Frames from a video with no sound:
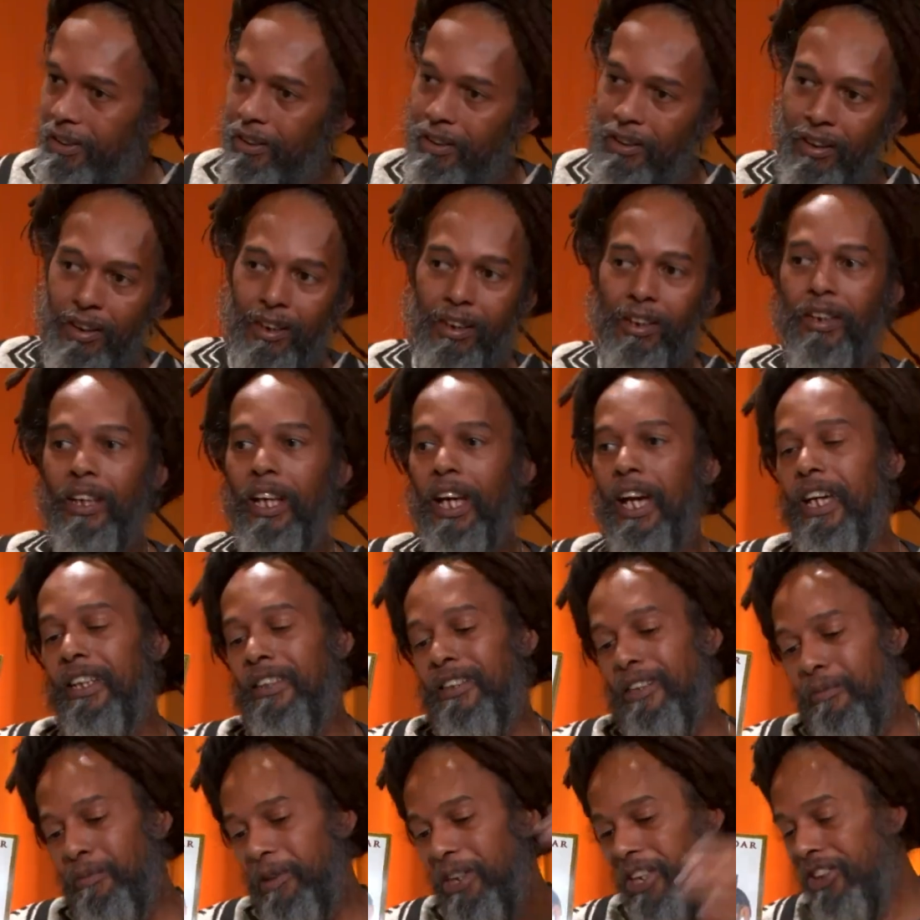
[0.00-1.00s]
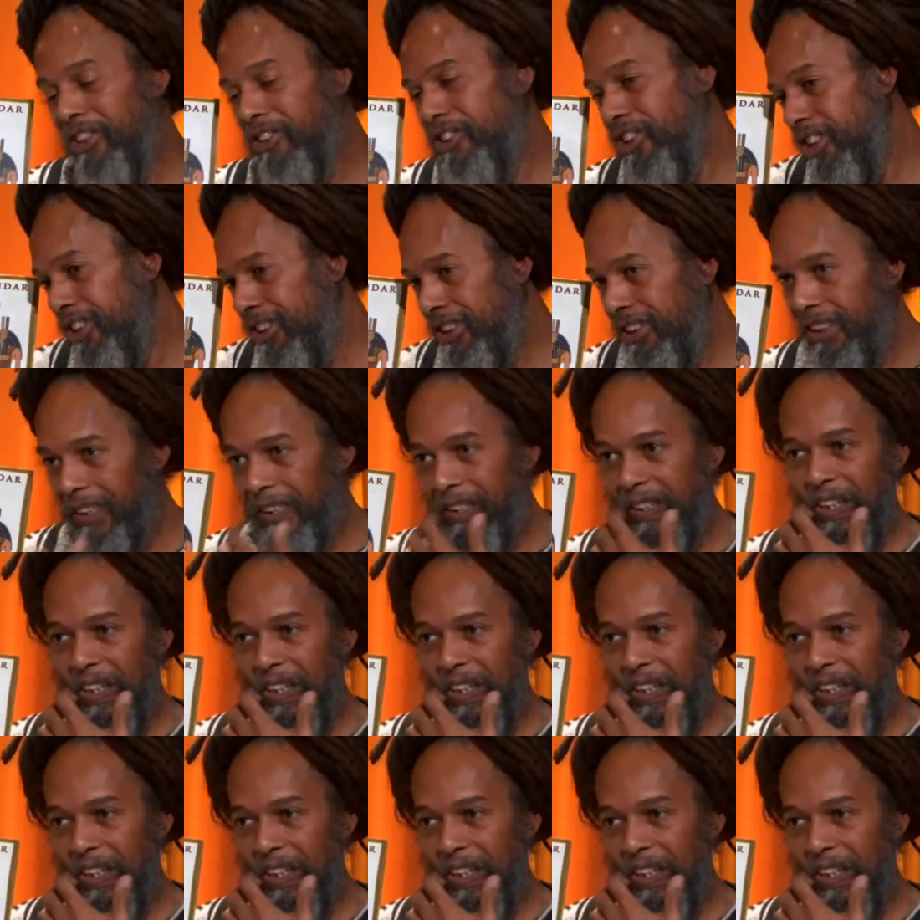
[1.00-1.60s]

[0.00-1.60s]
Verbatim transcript: Every year had changed. to be adjusted.